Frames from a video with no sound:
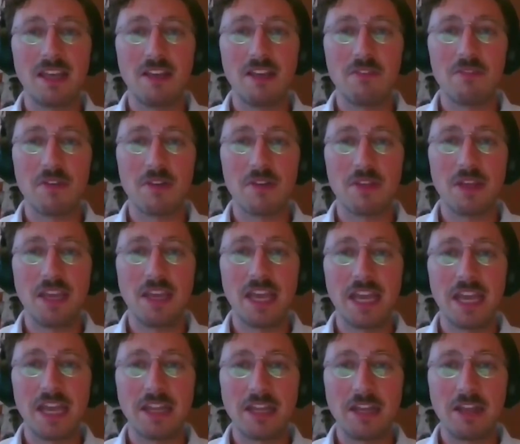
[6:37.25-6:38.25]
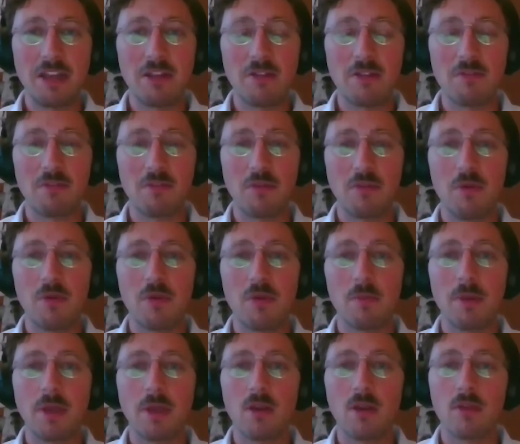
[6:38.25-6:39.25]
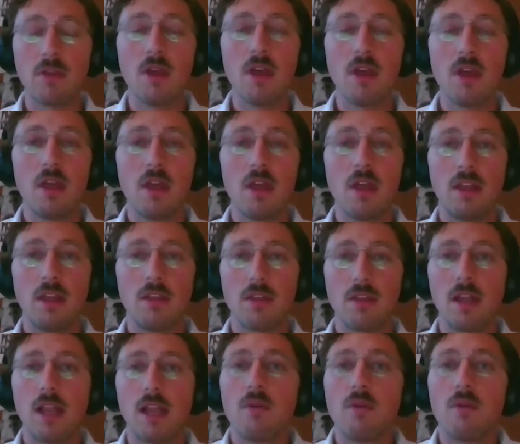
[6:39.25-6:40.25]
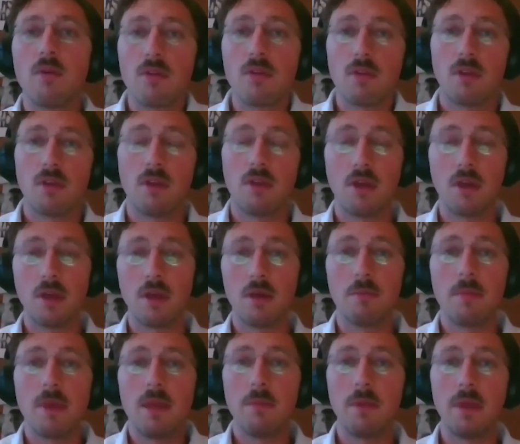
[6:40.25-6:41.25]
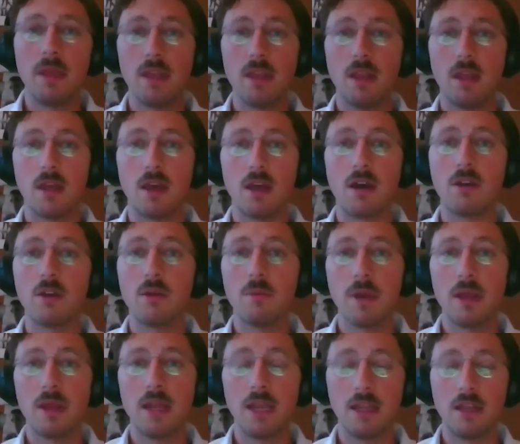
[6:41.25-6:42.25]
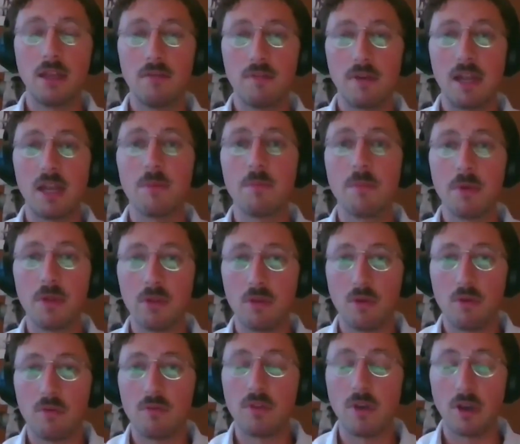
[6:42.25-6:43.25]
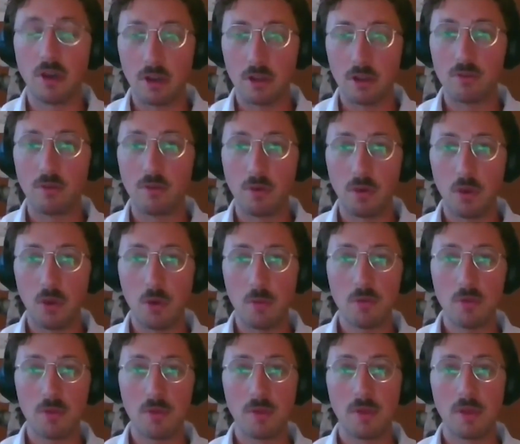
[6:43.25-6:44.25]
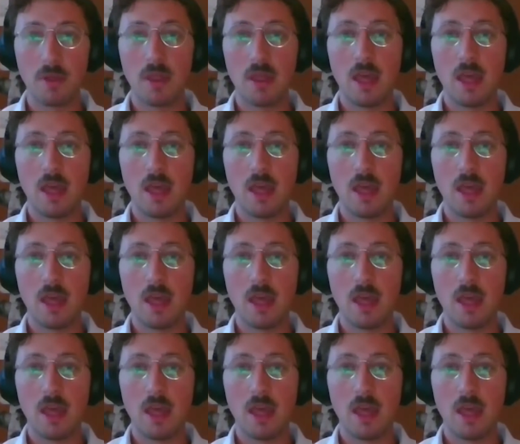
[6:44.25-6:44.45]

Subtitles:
investigated in the future, because this allows maybe the automatic development of target volumes.